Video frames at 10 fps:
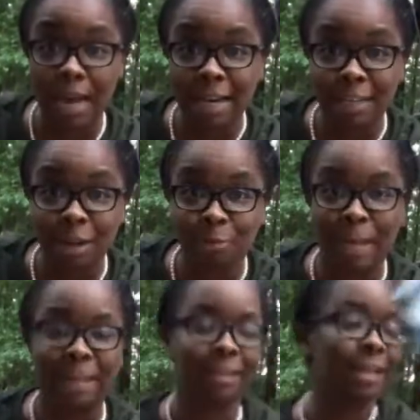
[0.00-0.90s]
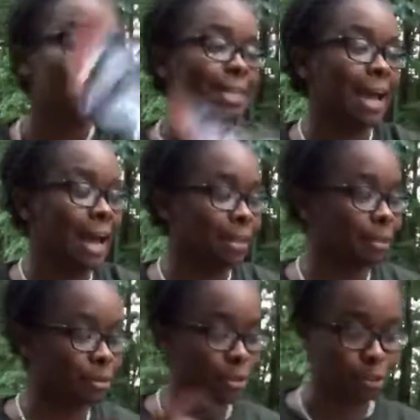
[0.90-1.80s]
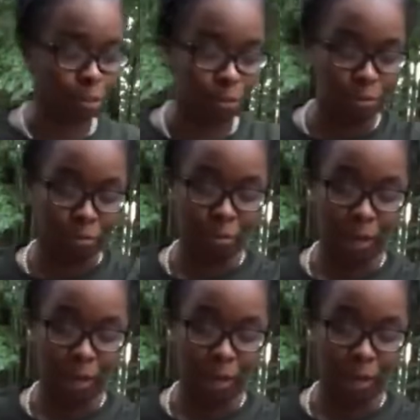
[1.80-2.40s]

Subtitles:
I cannot wait to add those two